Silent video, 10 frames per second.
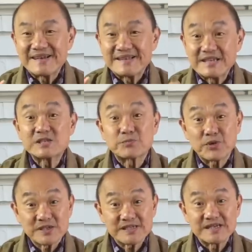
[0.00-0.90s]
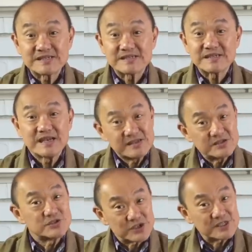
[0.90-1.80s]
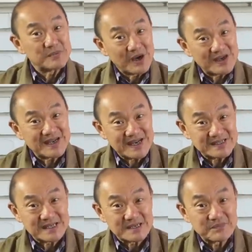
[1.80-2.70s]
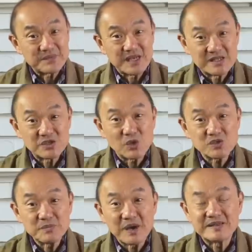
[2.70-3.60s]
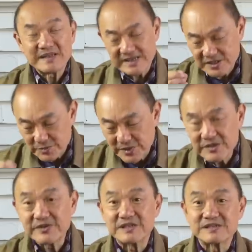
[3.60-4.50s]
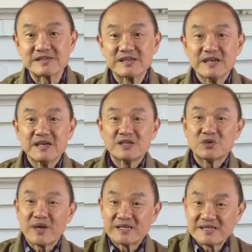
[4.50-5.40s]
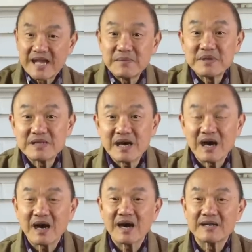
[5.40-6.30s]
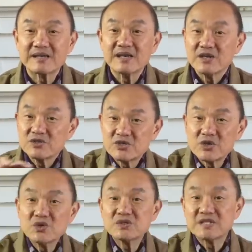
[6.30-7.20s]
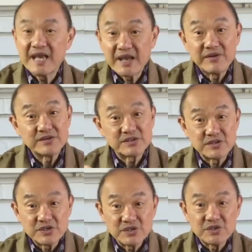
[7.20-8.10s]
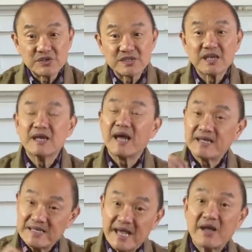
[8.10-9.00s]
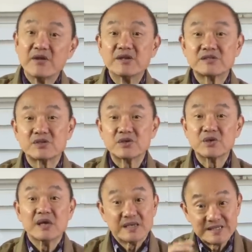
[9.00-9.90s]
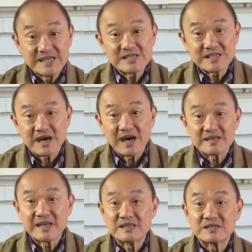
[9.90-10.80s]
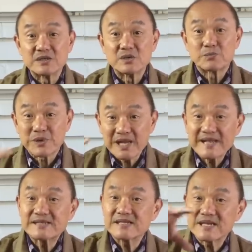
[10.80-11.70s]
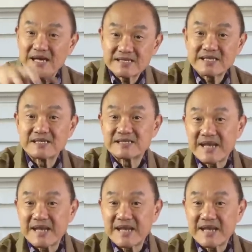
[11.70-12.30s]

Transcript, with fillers: This process isn't just about cutting. It's also about the experience to examine the hide, choose the areas to use and the areas to discard, and to place the cutting